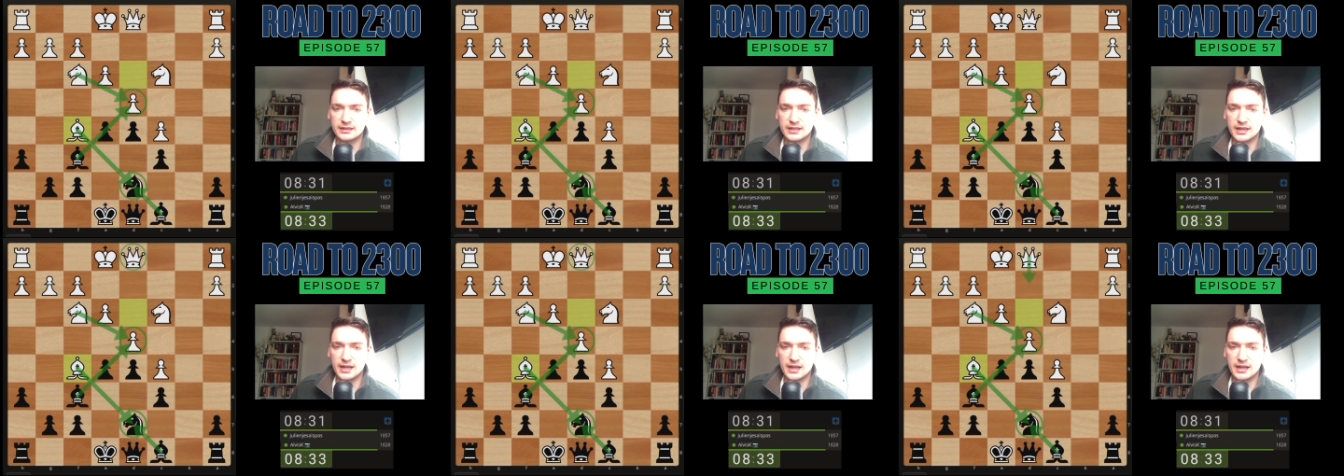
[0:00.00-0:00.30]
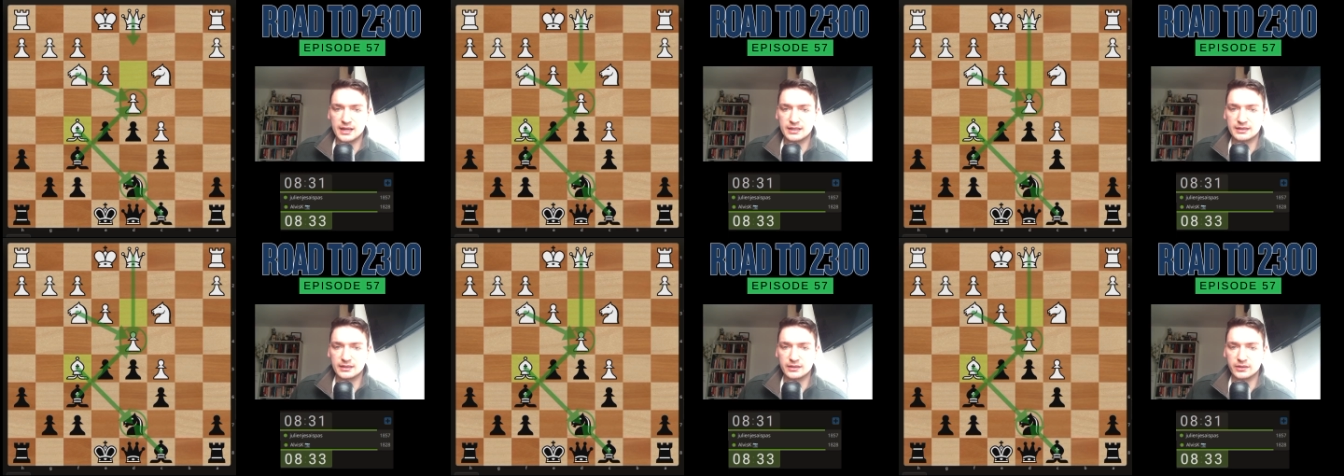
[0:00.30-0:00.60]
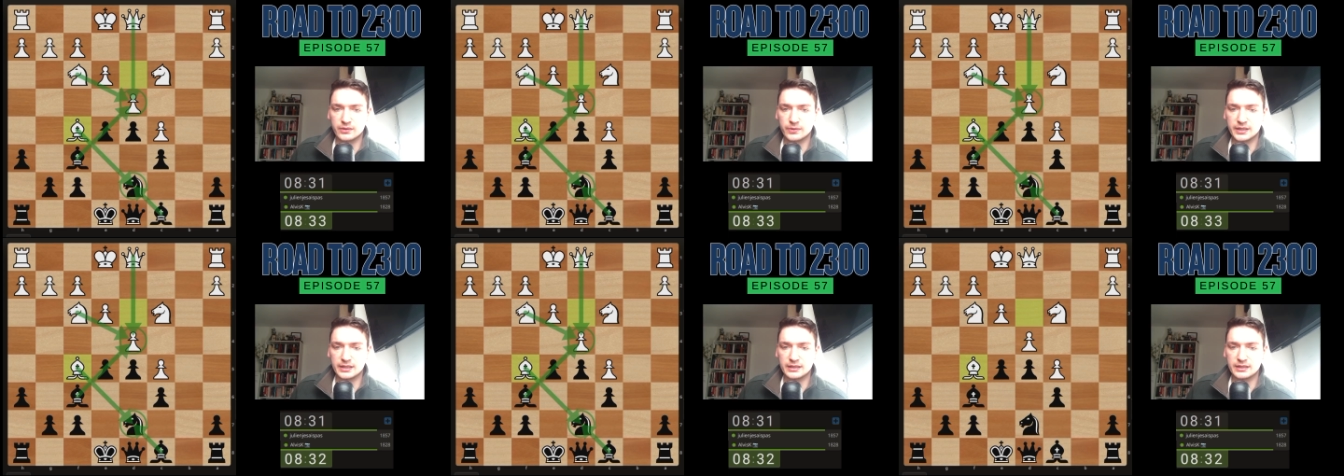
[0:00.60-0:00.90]
takes, and
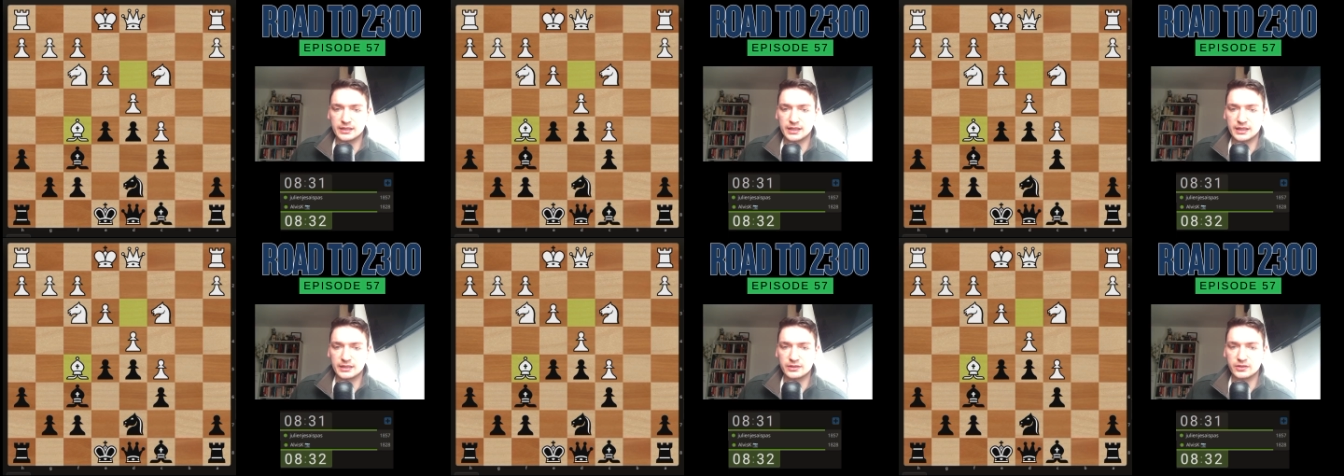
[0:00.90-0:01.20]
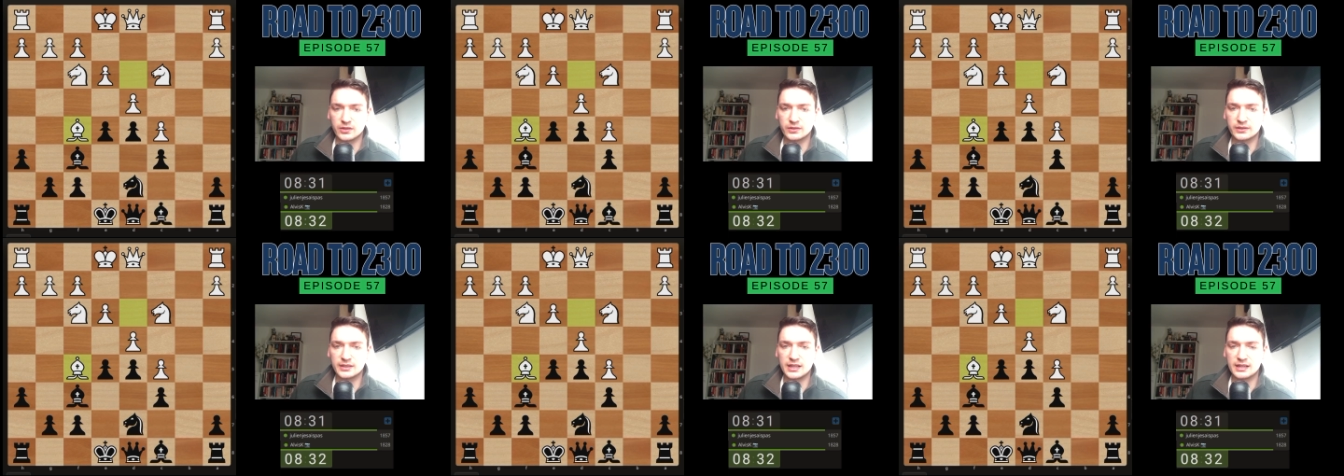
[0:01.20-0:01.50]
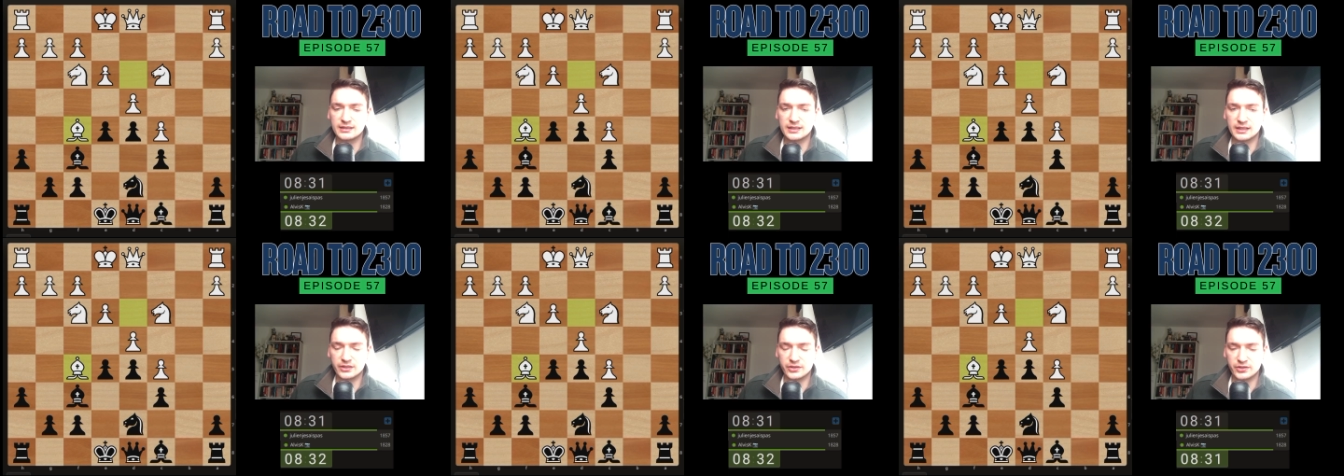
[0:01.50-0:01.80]
queen takes. So
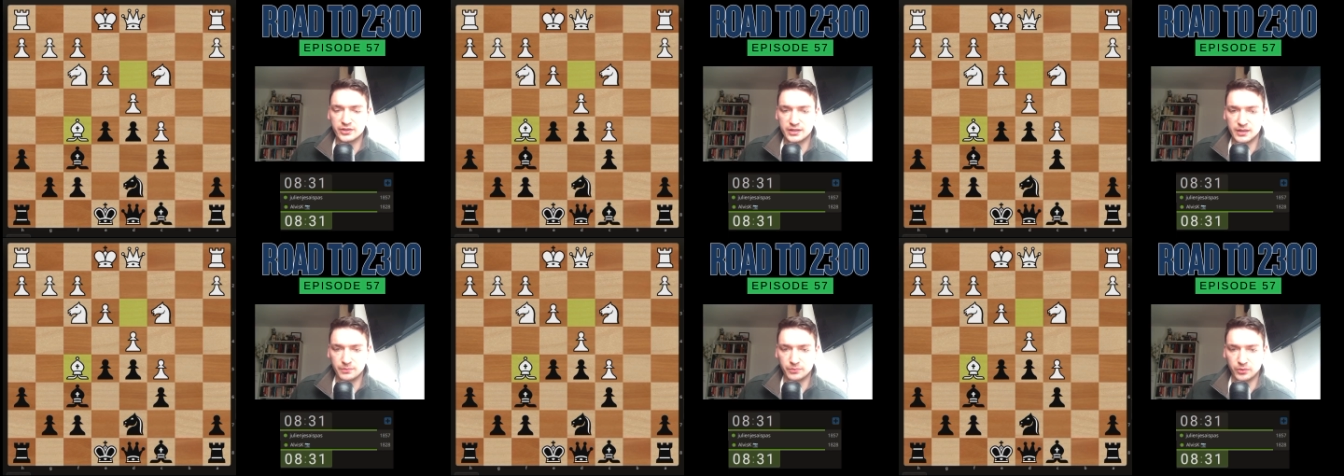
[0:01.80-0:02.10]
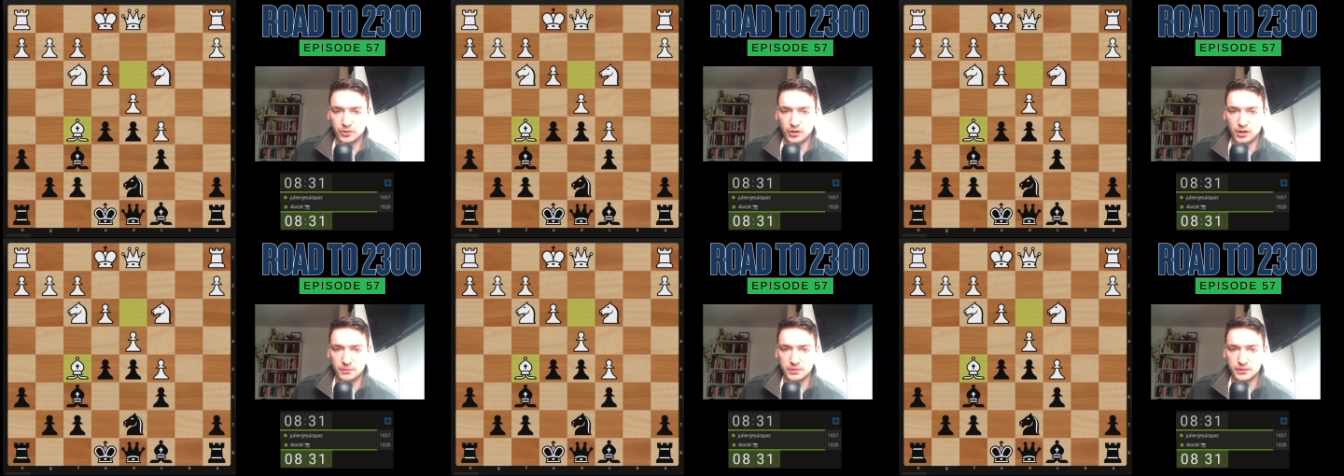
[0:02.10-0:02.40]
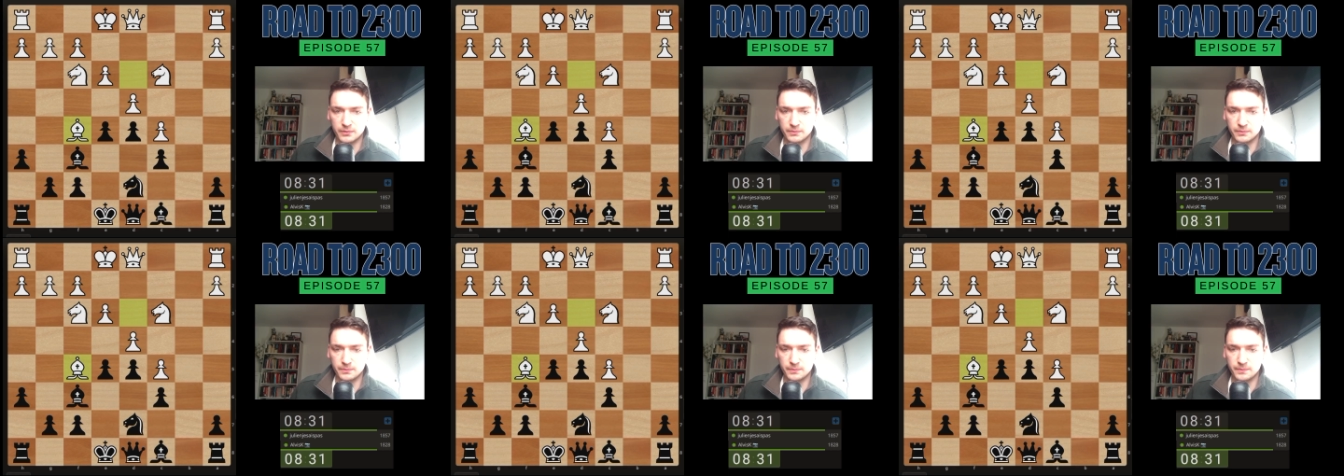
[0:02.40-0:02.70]
that's actually a
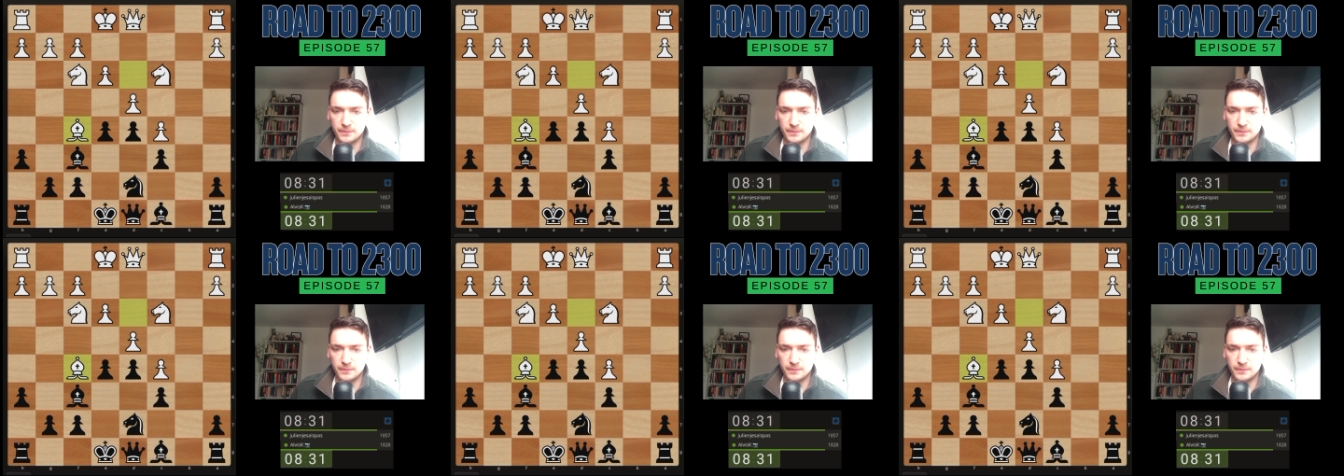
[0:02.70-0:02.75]
problem.